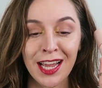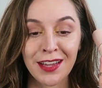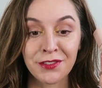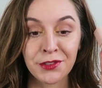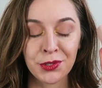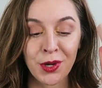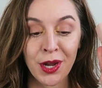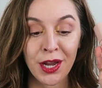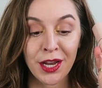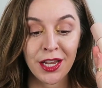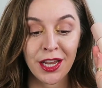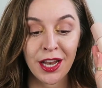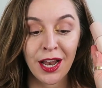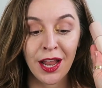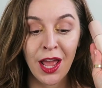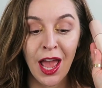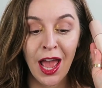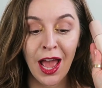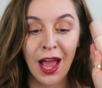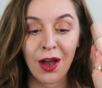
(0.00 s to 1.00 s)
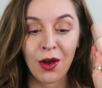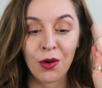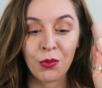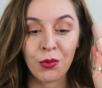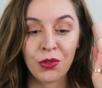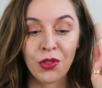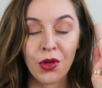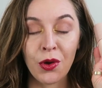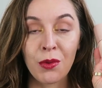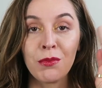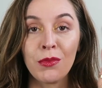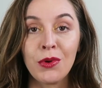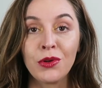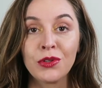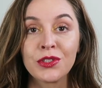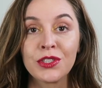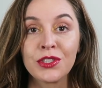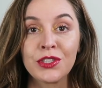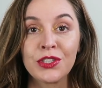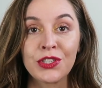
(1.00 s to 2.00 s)
I've tried it out with a
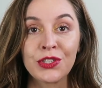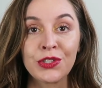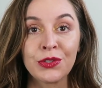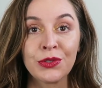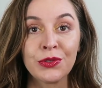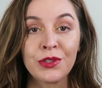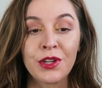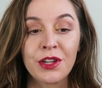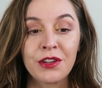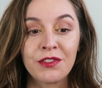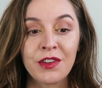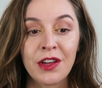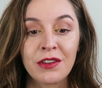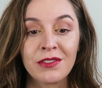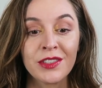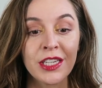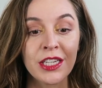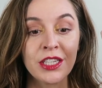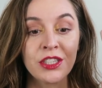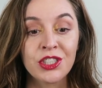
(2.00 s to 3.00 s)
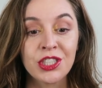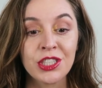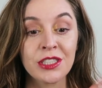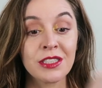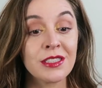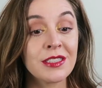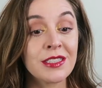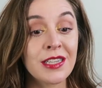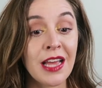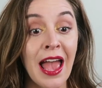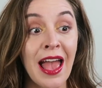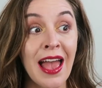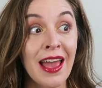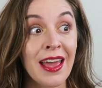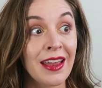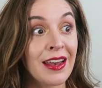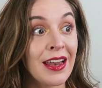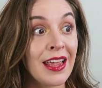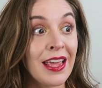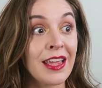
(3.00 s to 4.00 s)
multitude of foundations
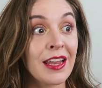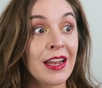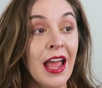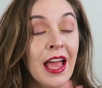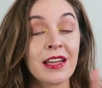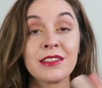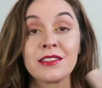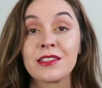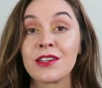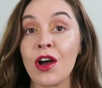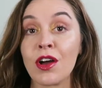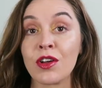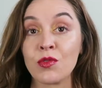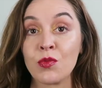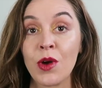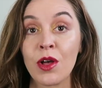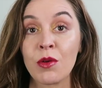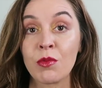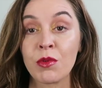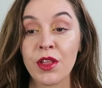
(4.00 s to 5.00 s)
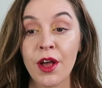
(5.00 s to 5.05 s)
and it has gone well